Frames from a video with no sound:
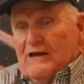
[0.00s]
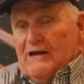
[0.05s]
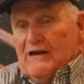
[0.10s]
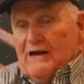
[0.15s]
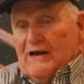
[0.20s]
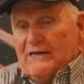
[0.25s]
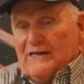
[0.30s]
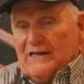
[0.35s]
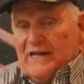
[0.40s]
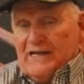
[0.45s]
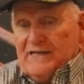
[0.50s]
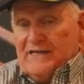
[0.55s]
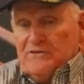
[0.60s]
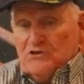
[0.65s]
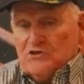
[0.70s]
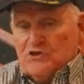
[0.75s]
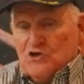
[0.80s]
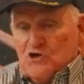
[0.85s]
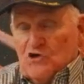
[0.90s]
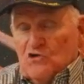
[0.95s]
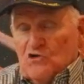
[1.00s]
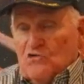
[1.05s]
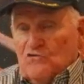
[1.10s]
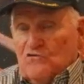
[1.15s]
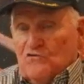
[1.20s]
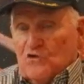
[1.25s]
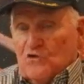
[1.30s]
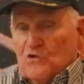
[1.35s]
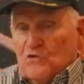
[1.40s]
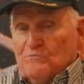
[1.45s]
I laid in the jungle
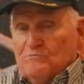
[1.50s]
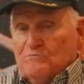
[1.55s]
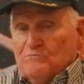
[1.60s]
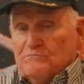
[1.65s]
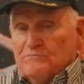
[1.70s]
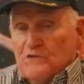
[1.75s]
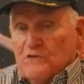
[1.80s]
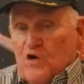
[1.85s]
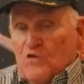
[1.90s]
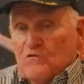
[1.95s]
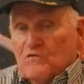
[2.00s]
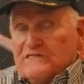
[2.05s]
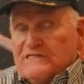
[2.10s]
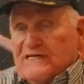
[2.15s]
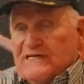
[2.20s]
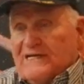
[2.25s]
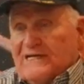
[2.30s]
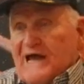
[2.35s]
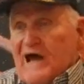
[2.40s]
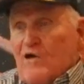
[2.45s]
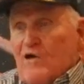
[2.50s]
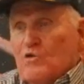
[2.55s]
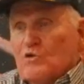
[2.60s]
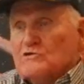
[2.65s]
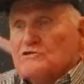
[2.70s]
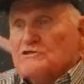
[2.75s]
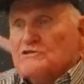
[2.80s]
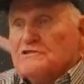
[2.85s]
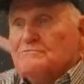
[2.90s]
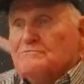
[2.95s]
for over 10
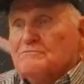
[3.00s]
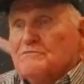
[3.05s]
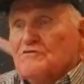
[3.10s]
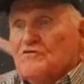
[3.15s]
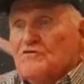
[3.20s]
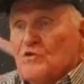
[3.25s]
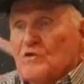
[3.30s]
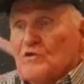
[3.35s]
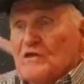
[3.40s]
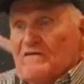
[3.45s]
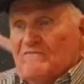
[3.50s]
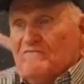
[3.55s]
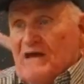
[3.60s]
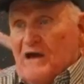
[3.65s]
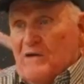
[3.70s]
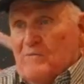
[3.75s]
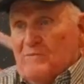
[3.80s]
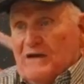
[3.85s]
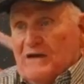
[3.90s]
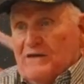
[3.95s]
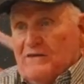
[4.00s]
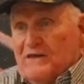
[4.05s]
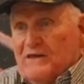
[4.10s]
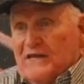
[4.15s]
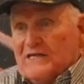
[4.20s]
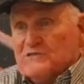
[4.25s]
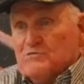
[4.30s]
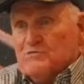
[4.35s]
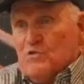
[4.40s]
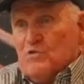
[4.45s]
hours before they found me the
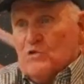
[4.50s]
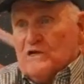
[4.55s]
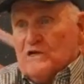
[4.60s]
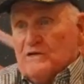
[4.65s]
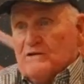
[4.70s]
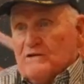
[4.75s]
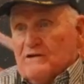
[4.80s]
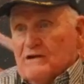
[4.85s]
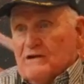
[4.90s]
next morning.